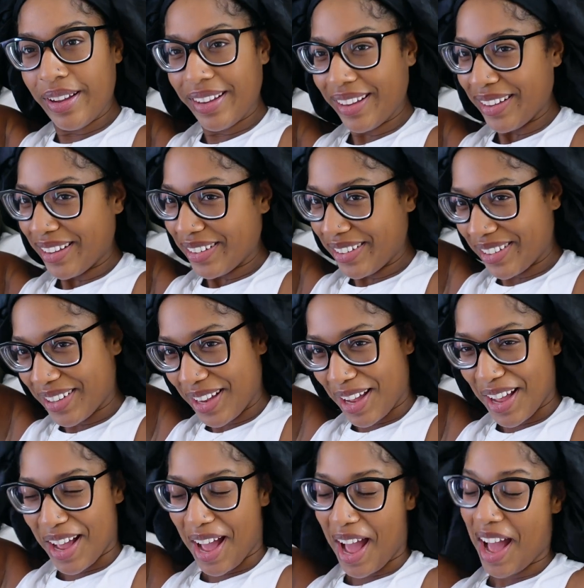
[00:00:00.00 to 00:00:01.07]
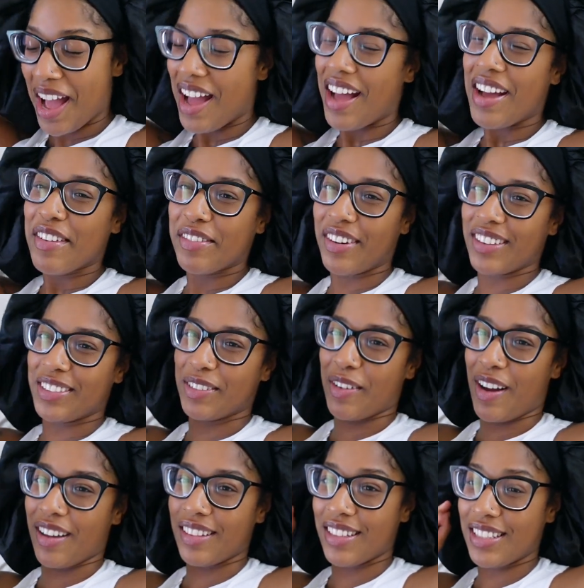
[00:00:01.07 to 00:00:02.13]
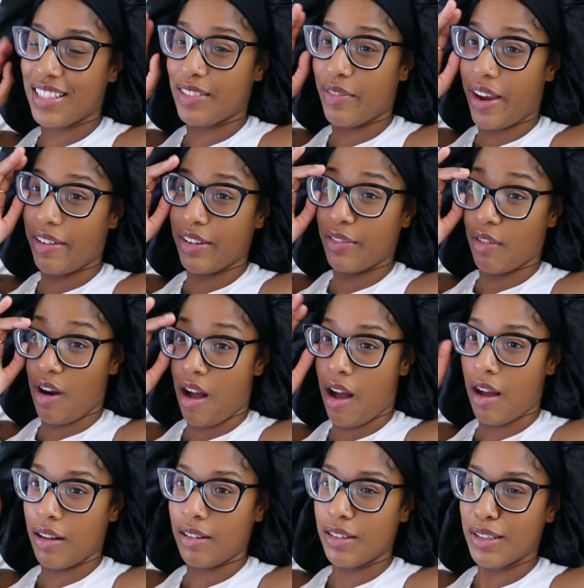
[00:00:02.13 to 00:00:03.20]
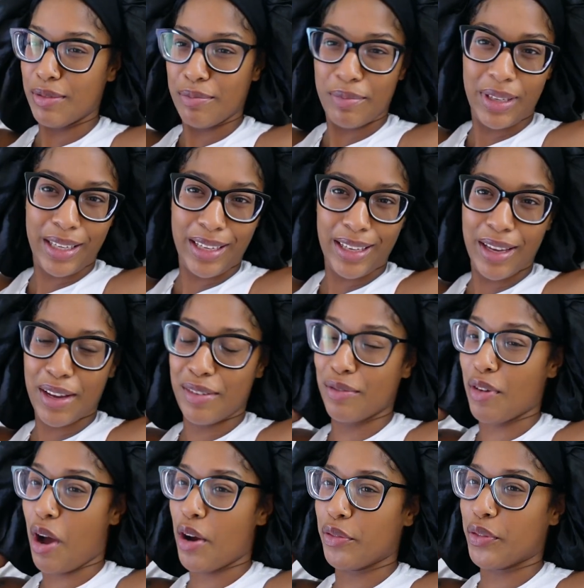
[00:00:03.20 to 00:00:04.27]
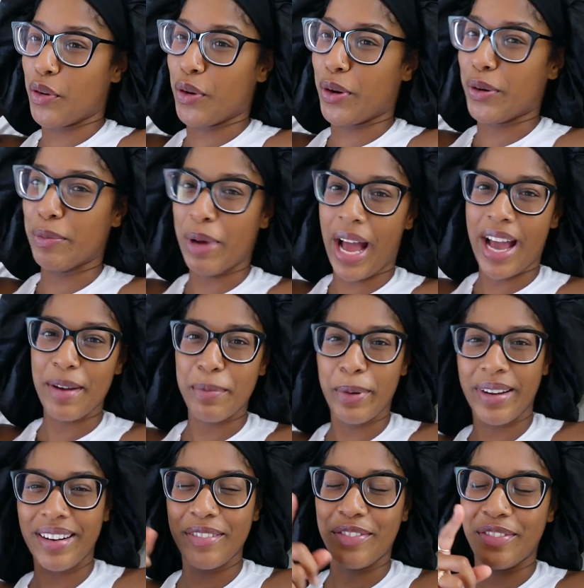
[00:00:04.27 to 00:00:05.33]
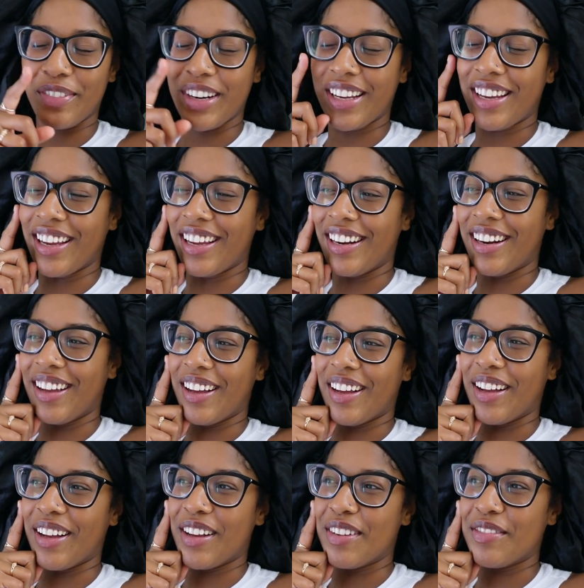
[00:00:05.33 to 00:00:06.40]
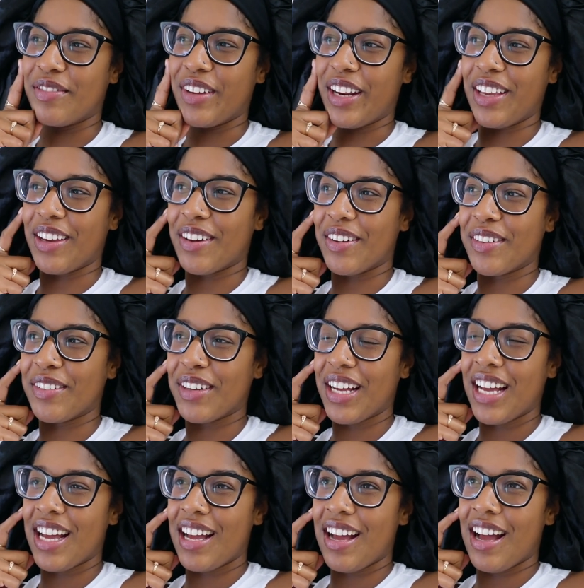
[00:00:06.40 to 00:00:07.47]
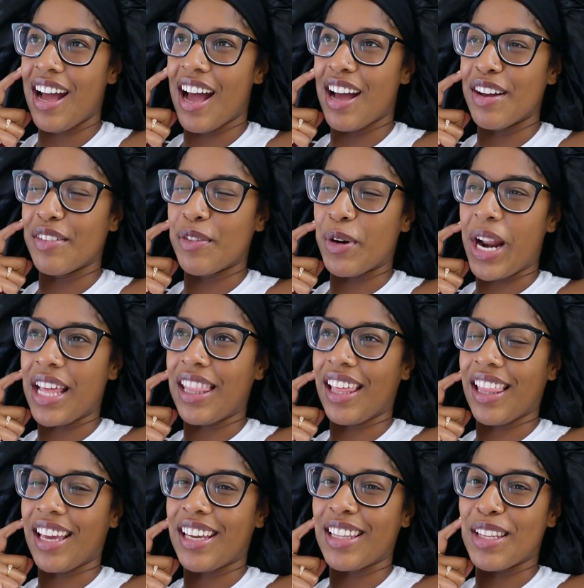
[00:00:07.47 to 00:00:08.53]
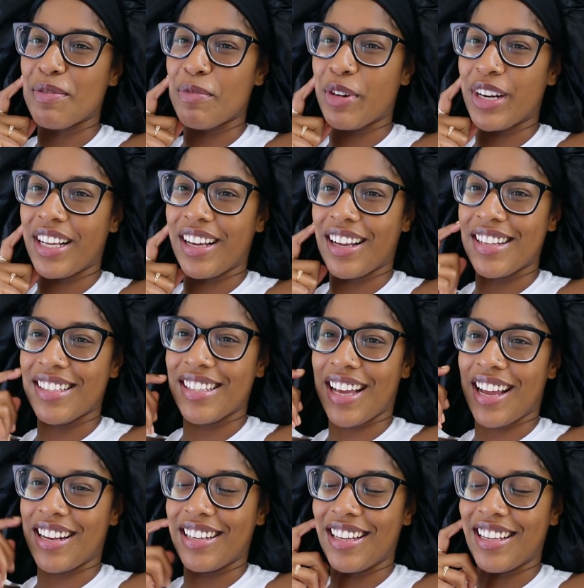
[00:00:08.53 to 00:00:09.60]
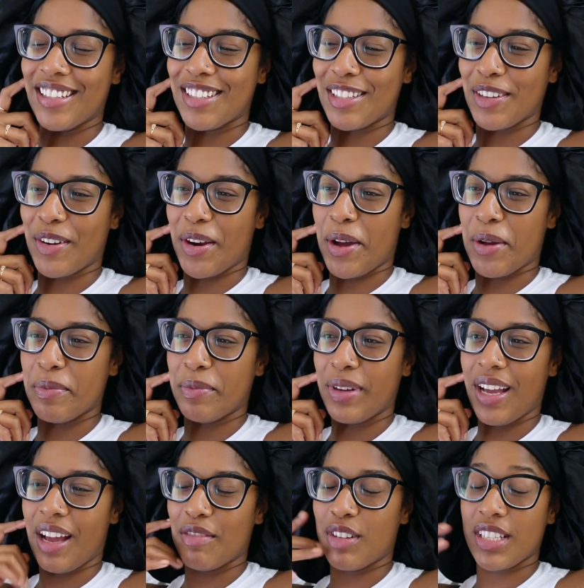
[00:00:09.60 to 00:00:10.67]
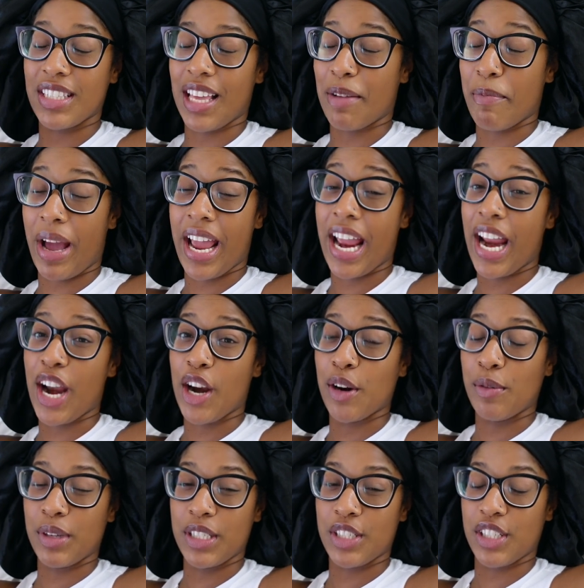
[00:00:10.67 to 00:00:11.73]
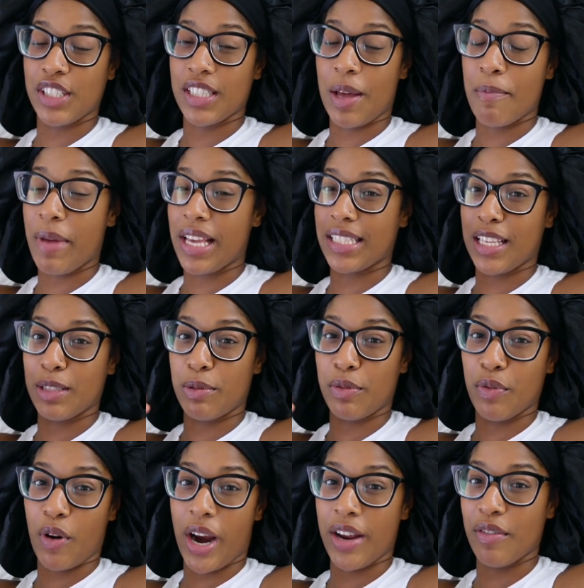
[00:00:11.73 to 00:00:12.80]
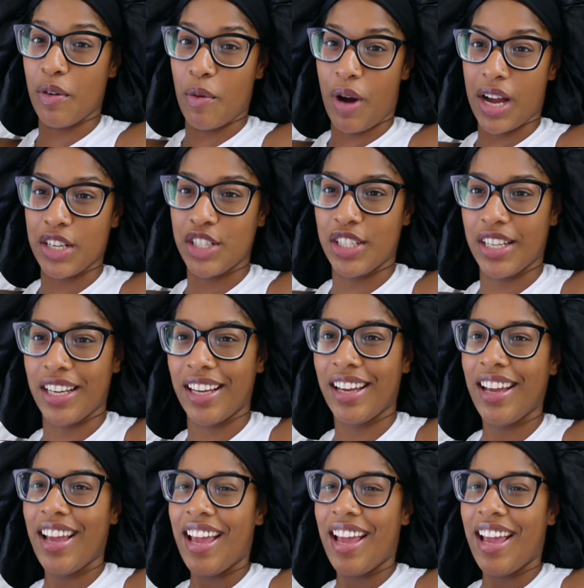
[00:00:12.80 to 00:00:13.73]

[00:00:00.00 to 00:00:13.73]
put first of all this is very raw me in raw form i put a freaking uh video of what I look like in the morning on, on Instagram of just like my hair was just a mess. That's before I even washed it.